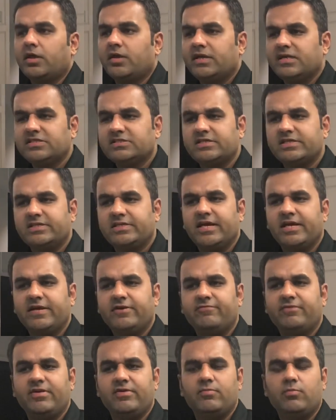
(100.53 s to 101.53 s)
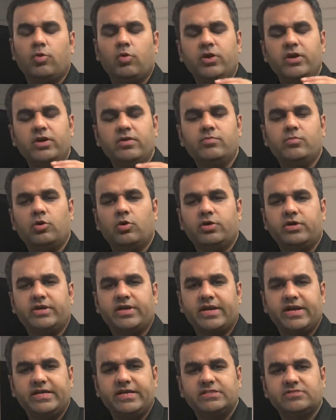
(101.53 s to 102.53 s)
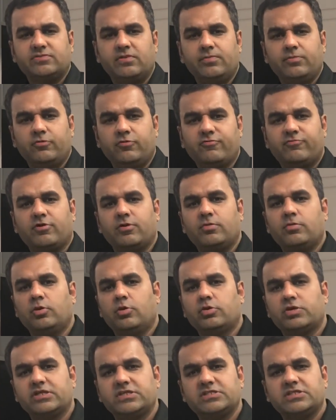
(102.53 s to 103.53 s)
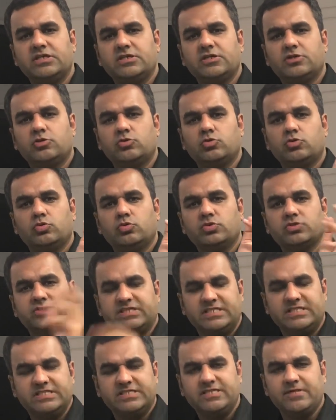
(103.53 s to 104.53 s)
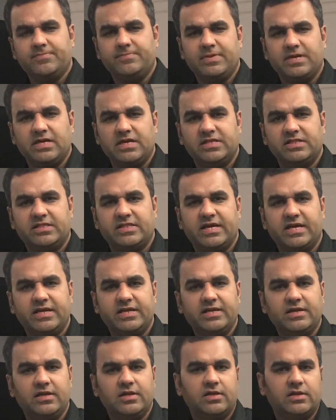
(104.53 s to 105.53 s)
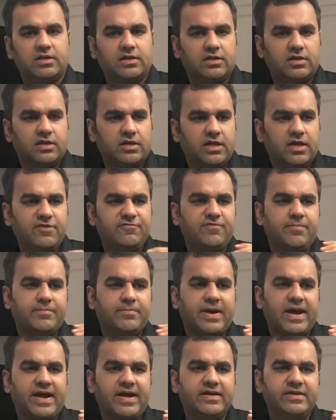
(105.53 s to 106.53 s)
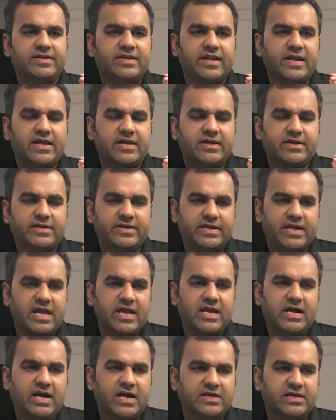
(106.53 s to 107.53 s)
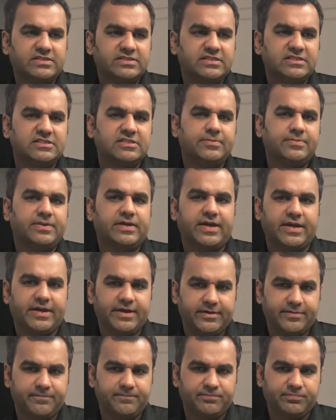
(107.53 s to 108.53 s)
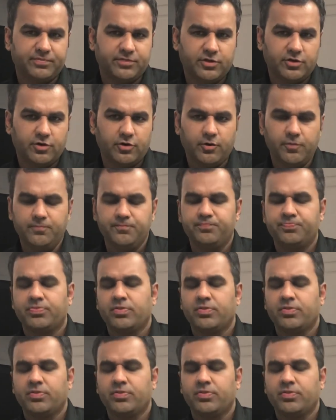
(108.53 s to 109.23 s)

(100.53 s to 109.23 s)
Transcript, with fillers: he said that when more and more trades will move from OTC to CCP then if a bank trade take a CCP trade you know